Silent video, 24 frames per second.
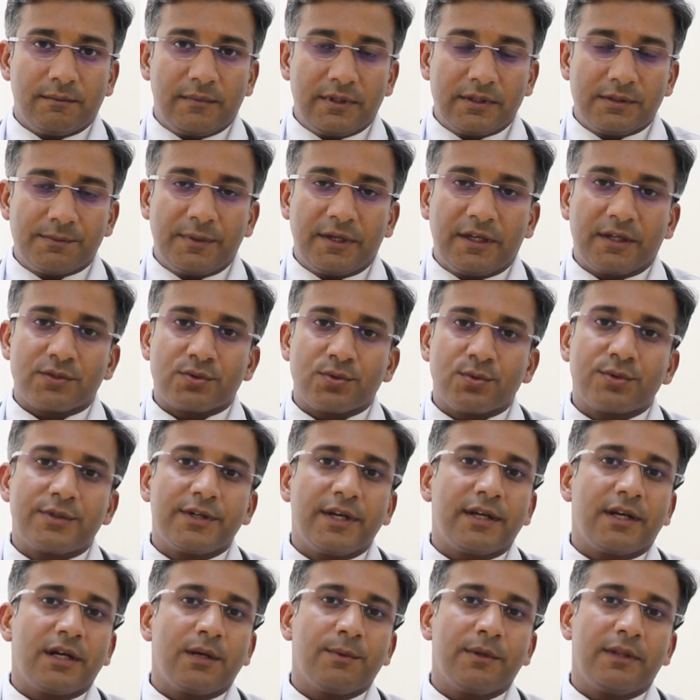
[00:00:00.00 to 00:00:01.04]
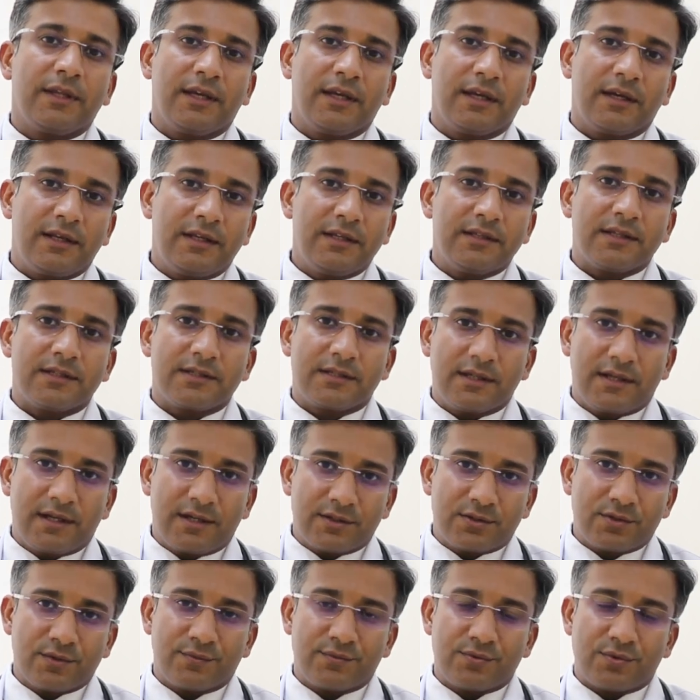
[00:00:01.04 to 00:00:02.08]
is being associated with increased
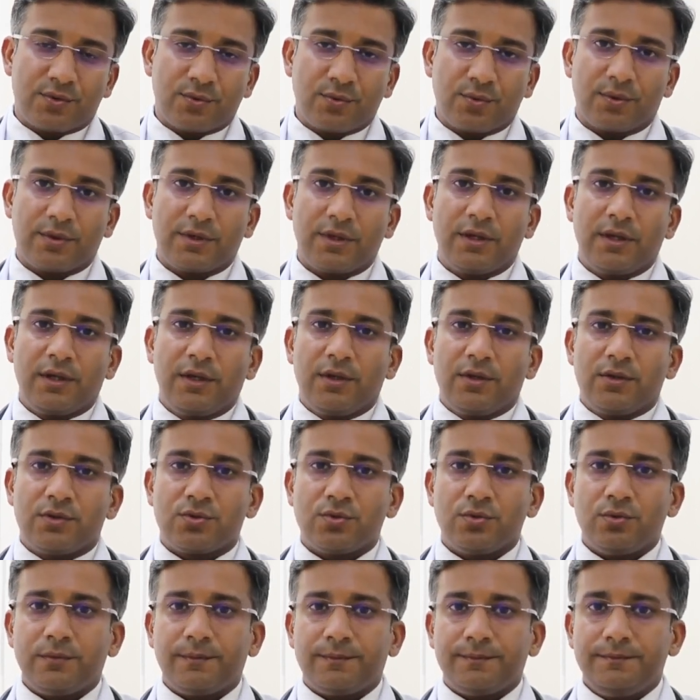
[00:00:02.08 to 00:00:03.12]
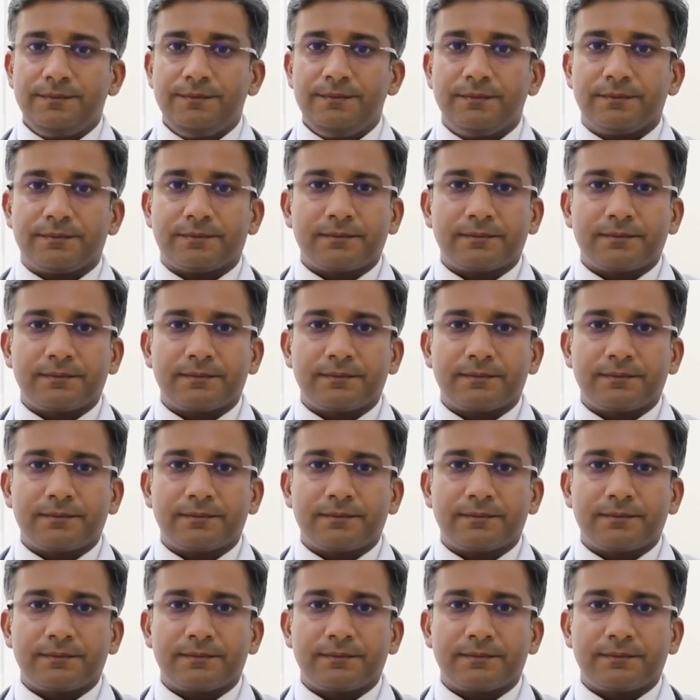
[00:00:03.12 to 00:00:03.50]
incidence of stroke. So